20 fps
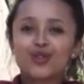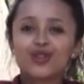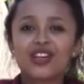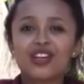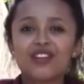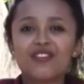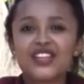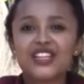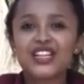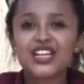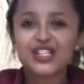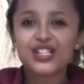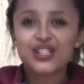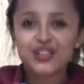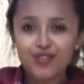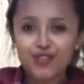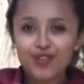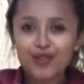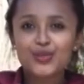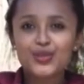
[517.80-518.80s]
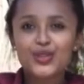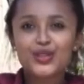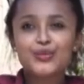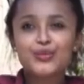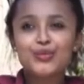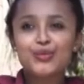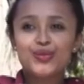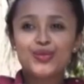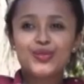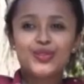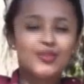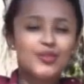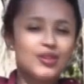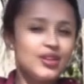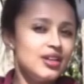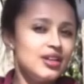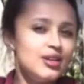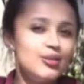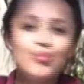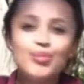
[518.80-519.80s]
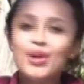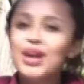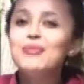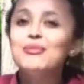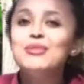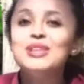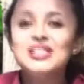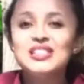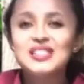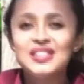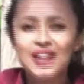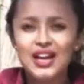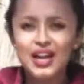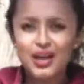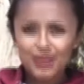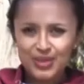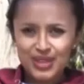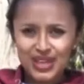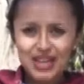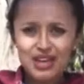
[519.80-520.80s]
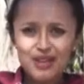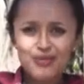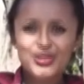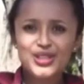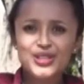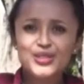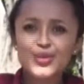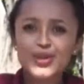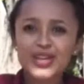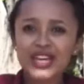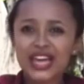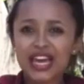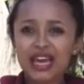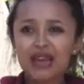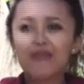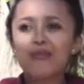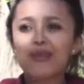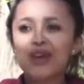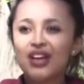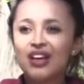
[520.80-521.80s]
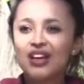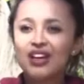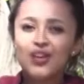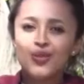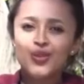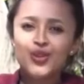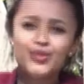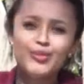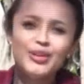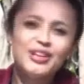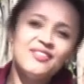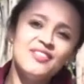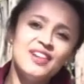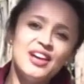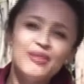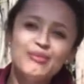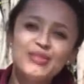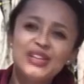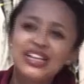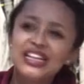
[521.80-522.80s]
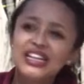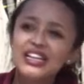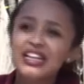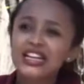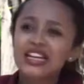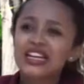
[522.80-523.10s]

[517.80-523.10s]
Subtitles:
to the invitation from the Prime Minister Abiy Ahmed. We came with my family.